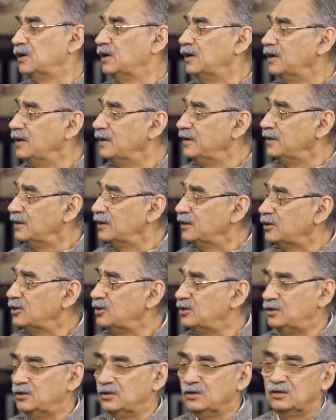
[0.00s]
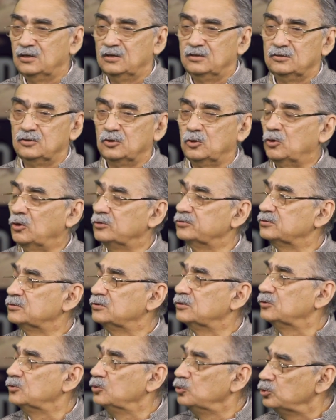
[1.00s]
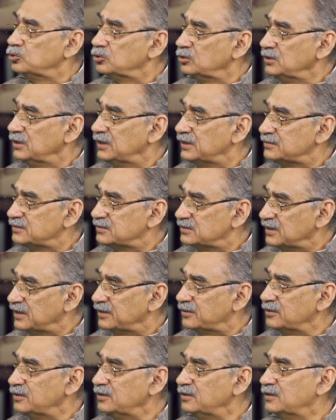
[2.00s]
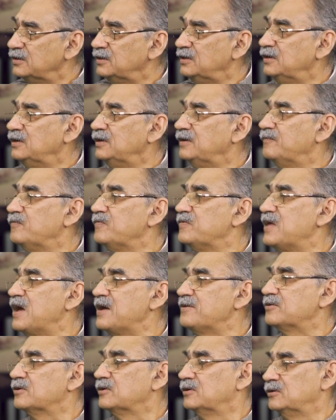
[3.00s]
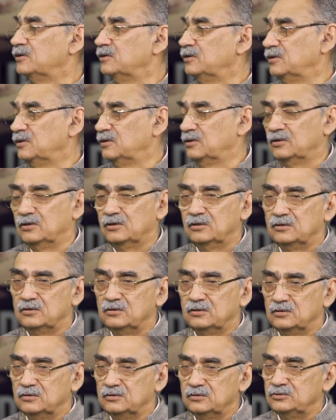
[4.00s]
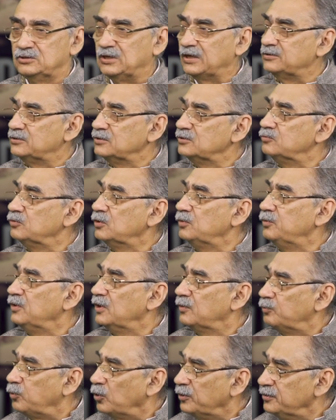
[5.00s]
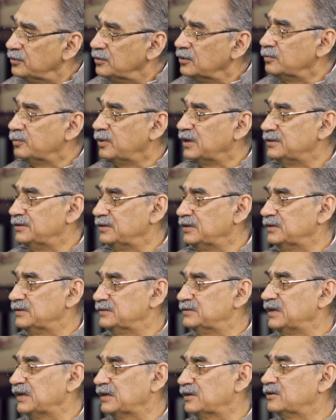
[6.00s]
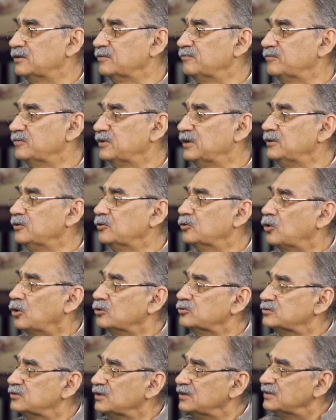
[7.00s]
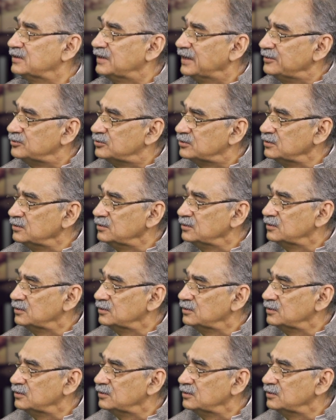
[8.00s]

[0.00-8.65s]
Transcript: Earlier, the constitution had stated that judges will be appointed by the executive in consultation